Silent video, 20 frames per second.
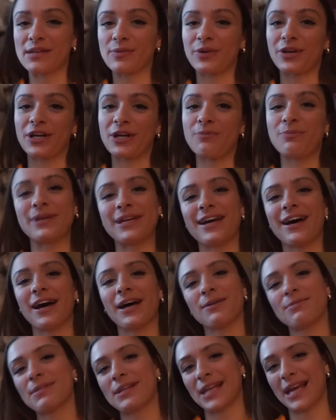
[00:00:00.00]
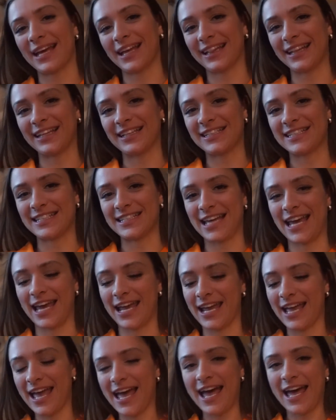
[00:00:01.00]
we're going to be upcycling
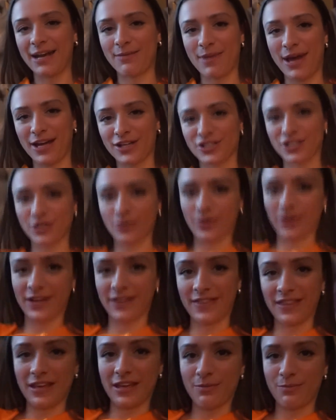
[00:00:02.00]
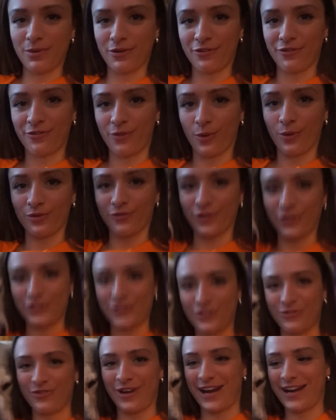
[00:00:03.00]
today. I'm actually wearing the before
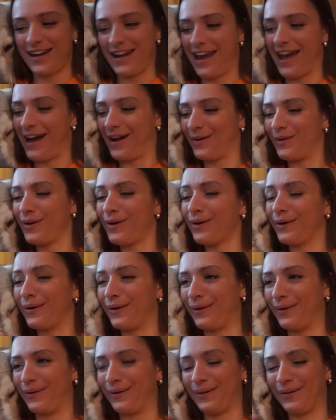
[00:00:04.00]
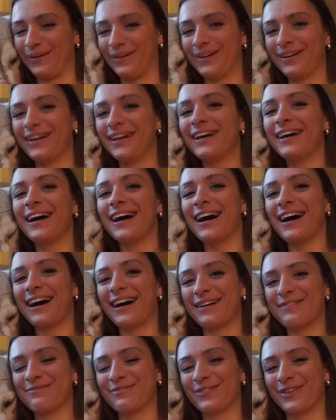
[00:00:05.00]
version right now. Oh,
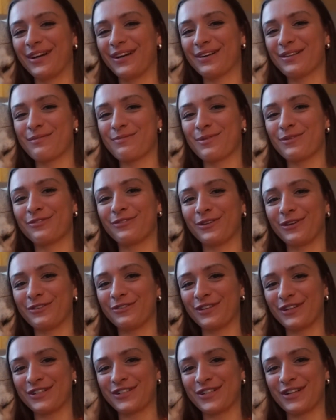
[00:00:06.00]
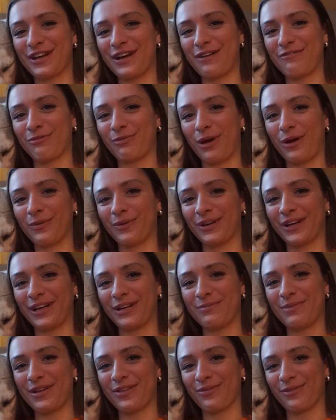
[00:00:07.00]
I'm wearing the before version of what we're going
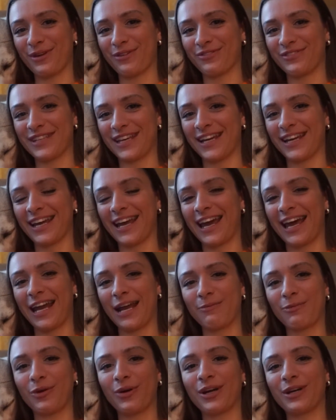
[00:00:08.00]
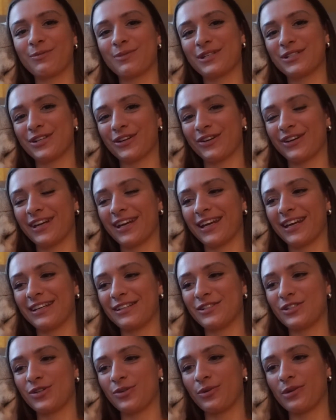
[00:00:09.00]
to be thrifting, and I'm going to be turning it
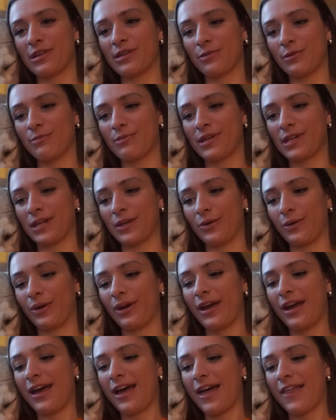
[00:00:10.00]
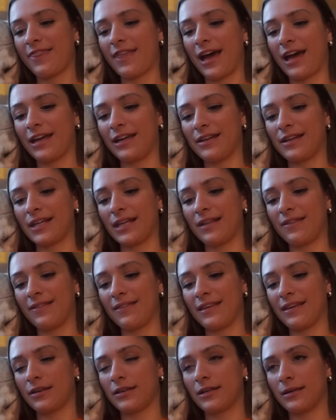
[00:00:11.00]
into a swimsuit that is in
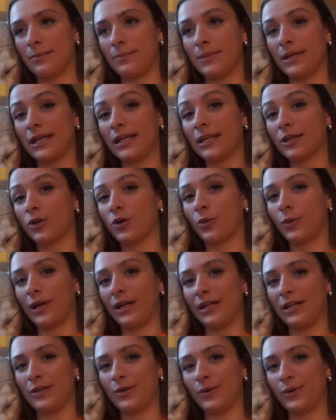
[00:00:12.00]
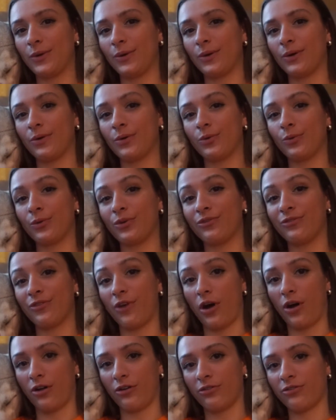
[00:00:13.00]
the Camila Coelho
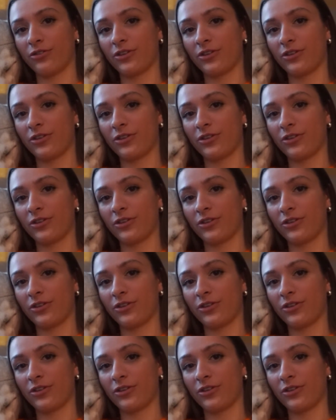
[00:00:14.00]
Revolve